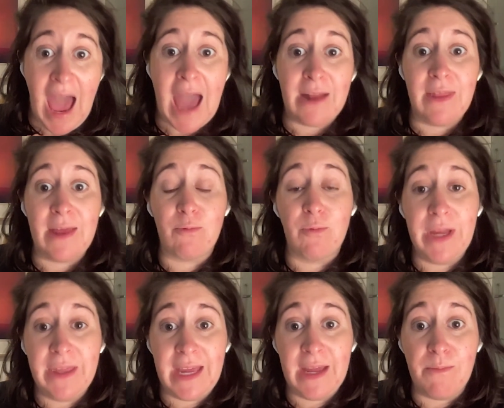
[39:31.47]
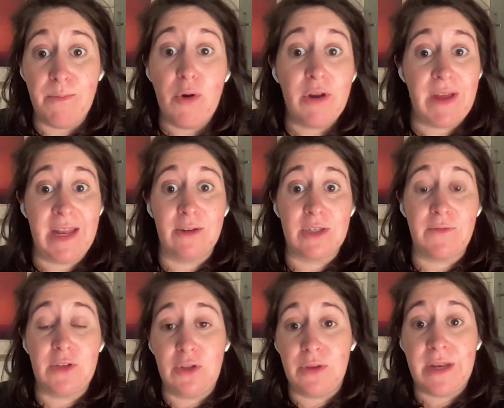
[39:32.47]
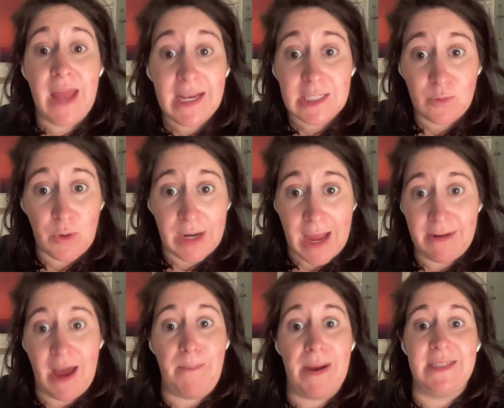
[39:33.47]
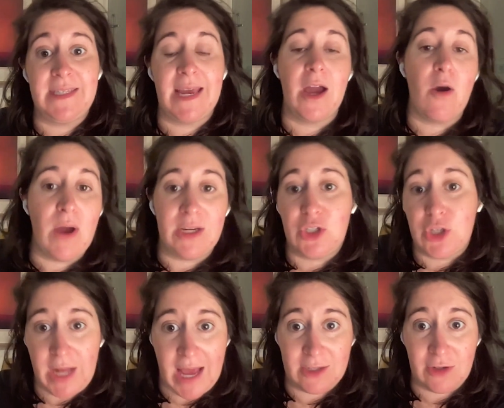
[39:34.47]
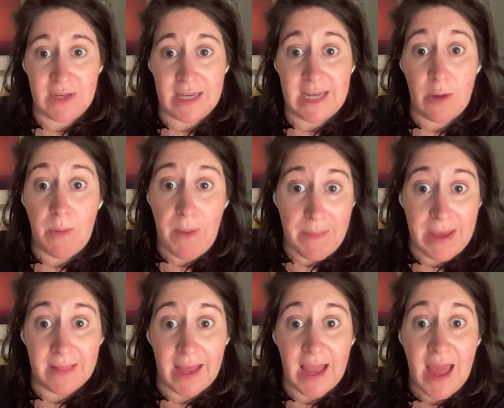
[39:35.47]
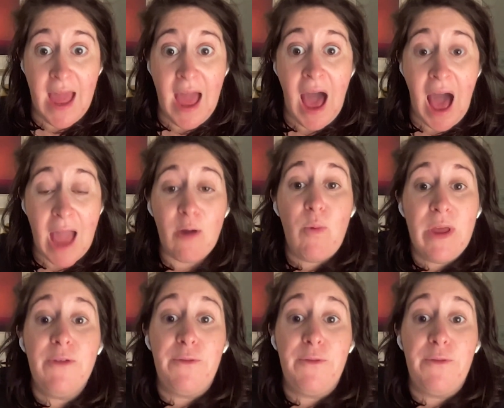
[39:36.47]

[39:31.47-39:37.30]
and then really motivating yourself to do the next workout, not by saying, oh, I should exercise now, but by being like, I will